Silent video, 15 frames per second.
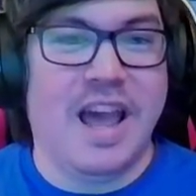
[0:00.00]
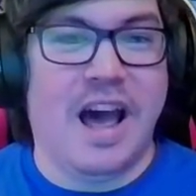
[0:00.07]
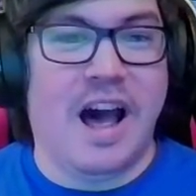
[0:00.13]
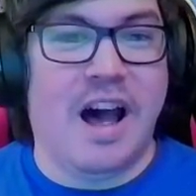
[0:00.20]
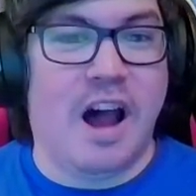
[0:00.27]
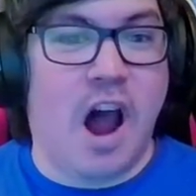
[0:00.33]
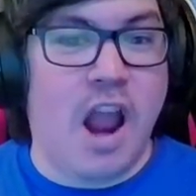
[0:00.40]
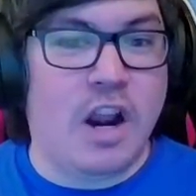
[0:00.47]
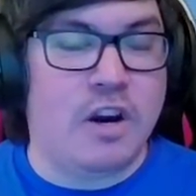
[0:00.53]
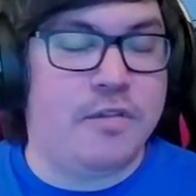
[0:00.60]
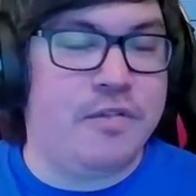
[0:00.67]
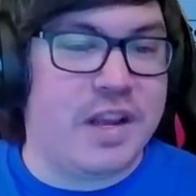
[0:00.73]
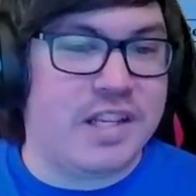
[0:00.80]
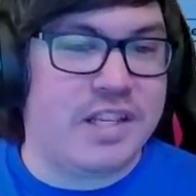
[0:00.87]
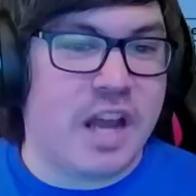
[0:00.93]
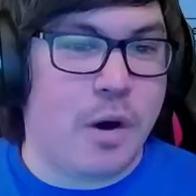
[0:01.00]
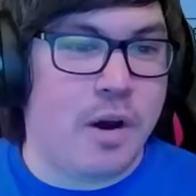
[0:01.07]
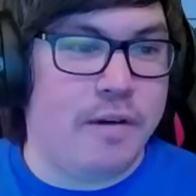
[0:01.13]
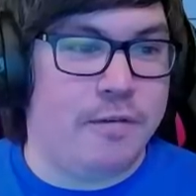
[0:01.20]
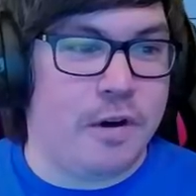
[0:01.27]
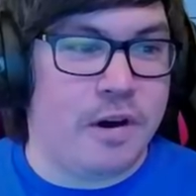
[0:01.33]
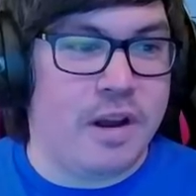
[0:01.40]
Uh, Iron Fist,
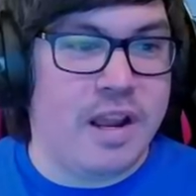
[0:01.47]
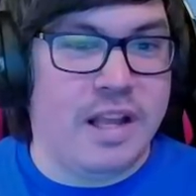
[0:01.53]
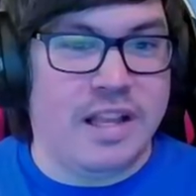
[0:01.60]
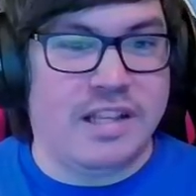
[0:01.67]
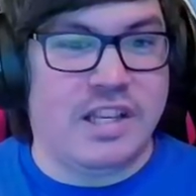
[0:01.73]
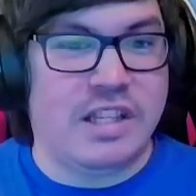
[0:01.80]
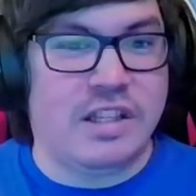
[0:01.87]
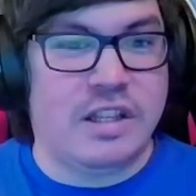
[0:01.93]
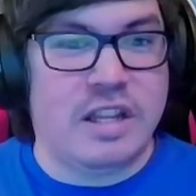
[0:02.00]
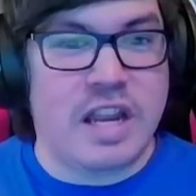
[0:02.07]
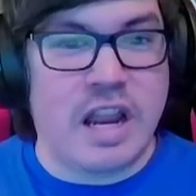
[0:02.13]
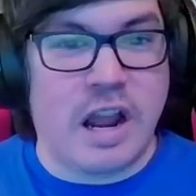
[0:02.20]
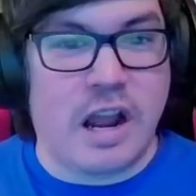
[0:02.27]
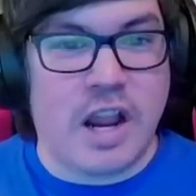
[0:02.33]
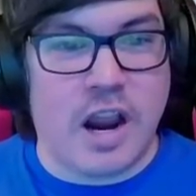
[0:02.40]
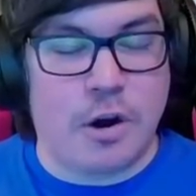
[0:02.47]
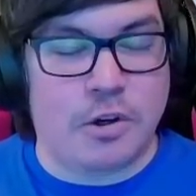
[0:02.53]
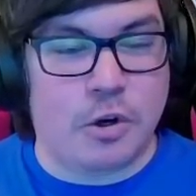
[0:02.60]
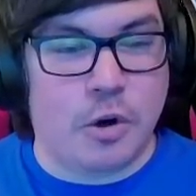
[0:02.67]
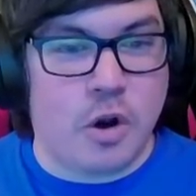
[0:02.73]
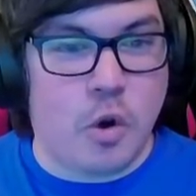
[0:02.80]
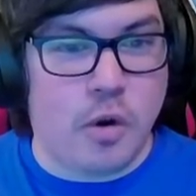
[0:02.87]
however, this is the
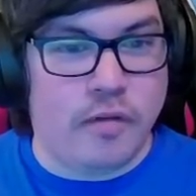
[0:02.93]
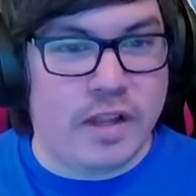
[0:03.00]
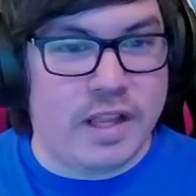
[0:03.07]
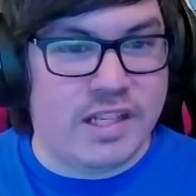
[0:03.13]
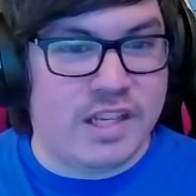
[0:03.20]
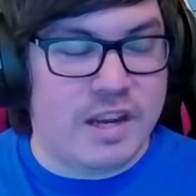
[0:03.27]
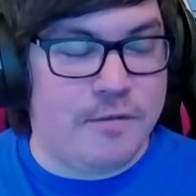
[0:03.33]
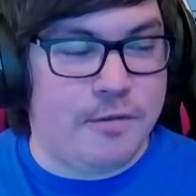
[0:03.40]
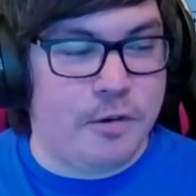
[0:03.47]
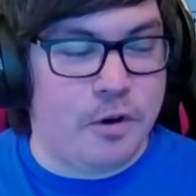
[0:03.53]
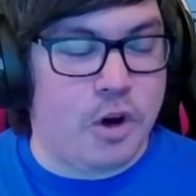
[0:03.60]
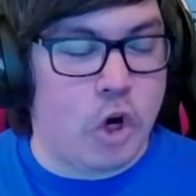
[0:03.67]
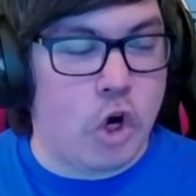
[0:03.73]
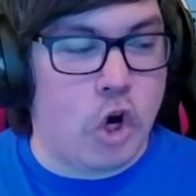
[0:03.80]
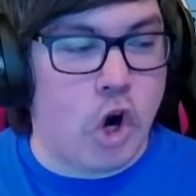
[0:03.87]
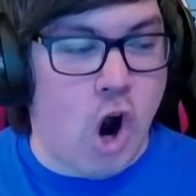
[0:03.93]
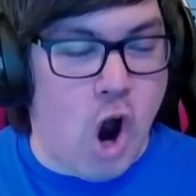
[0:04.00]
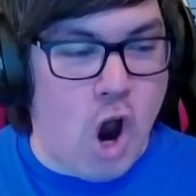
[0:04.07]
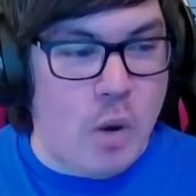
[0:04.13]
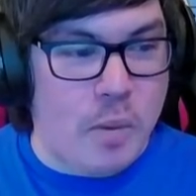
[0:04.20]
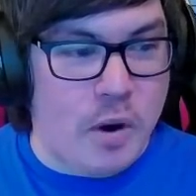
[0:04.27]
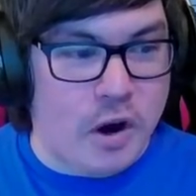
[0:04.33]
character equivalency for her
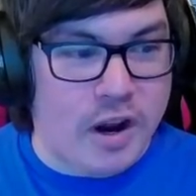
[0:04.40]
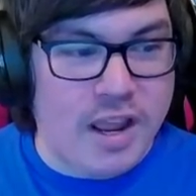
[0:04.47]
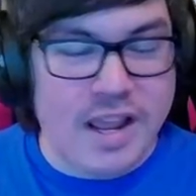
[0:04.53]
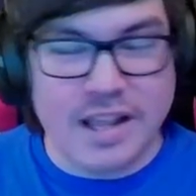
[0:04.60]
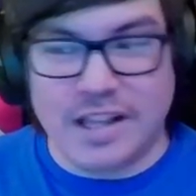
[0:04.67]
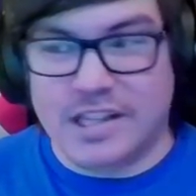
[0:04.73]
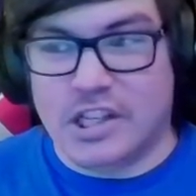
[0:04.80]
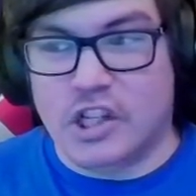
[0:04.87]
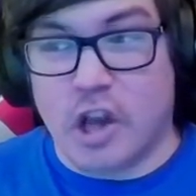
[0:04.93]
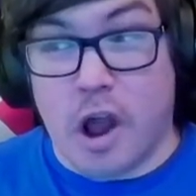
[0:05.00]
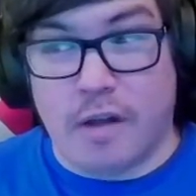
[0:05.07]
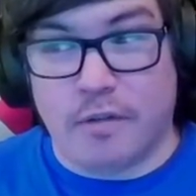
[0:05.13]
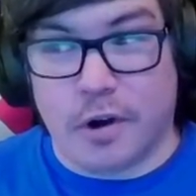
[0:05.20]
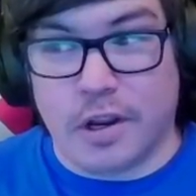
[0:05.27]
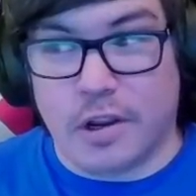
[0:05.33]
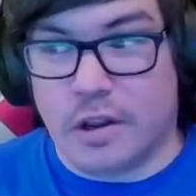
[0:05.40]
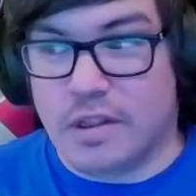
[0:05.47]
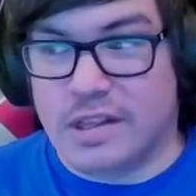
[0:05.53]
armor. This is not very good.